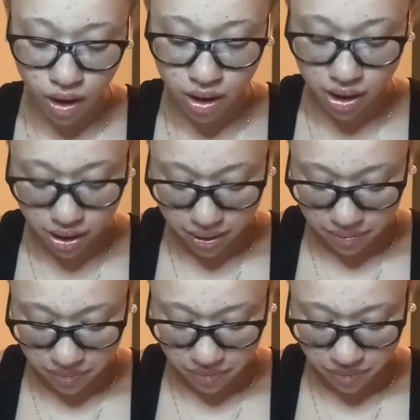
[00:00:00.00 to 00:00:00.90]
um
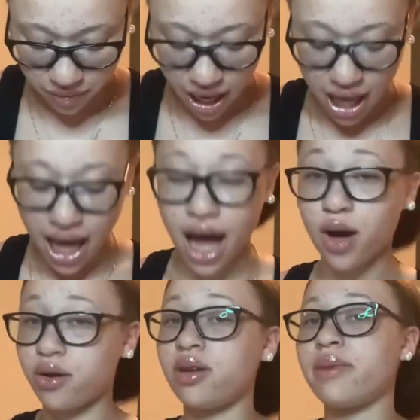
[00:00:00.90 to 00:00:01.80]
how
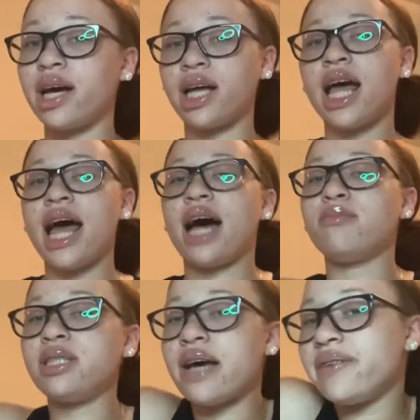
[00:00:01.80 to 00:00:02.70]
old am I? I'm
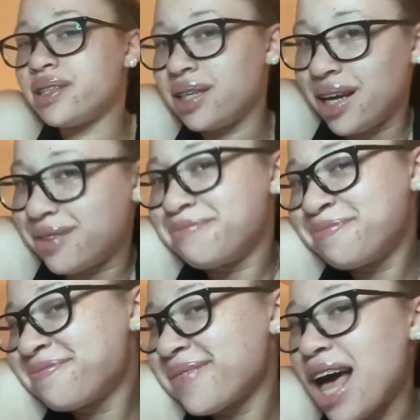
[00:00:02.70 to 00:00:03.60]
17.
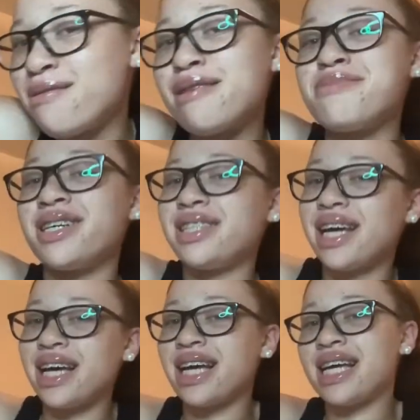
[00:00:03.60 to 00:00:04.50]
My
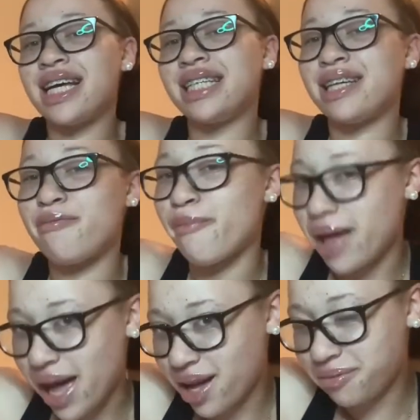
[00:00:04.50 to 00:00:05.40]
birthday is in
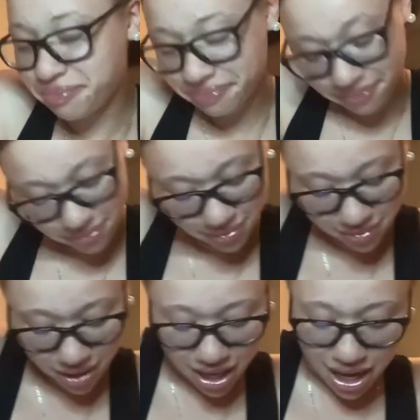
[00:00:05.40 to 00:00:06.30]
May.
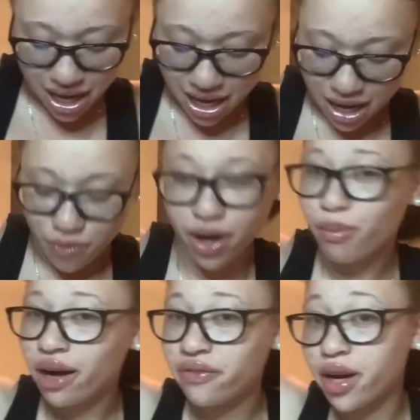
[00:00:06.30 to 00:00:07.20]
Where am
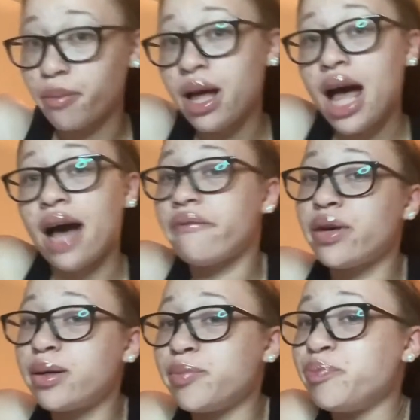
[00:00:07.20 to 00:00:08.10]
I from? I'm
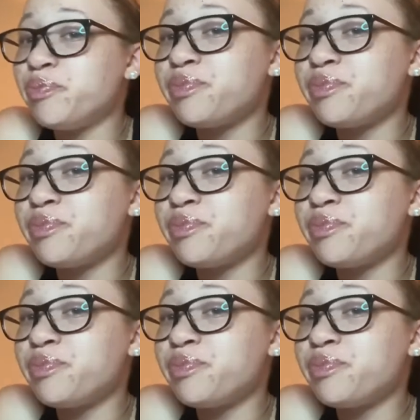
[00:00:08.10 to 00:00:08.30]
from